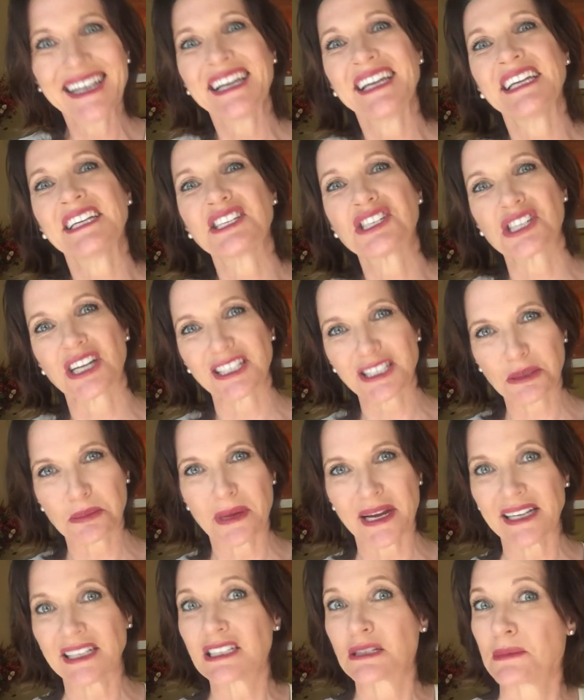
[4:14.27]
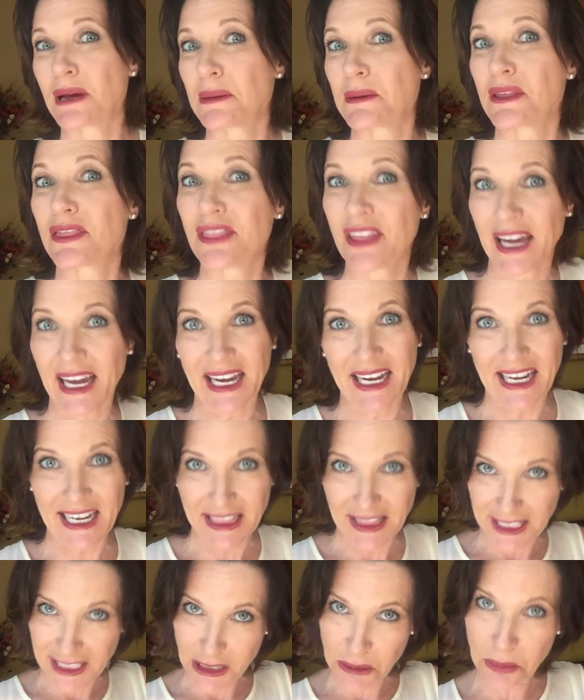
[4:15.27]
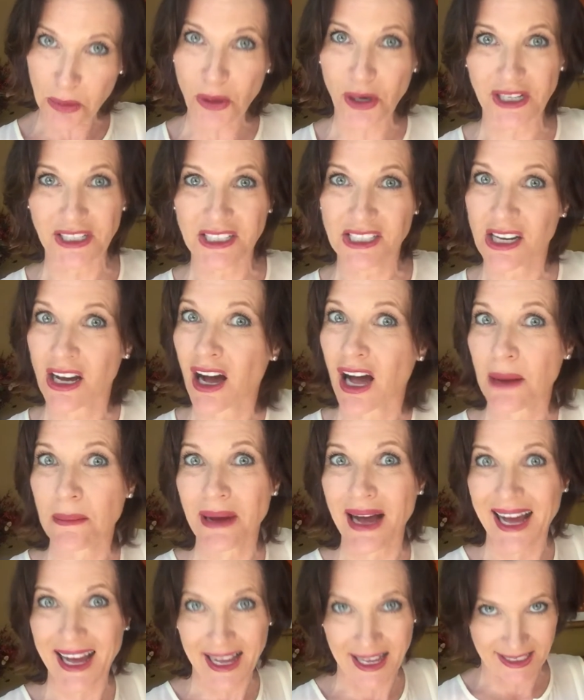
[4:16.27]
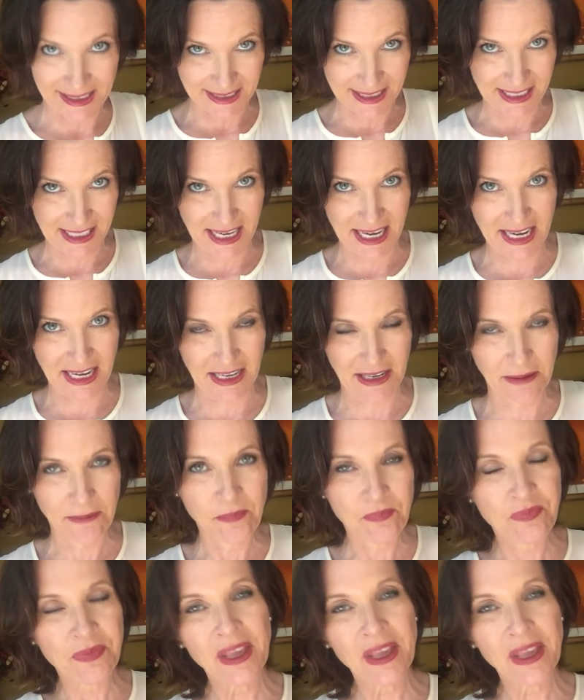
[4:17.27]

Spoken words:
It just means maybe they, at this point in time, aren't seeing it.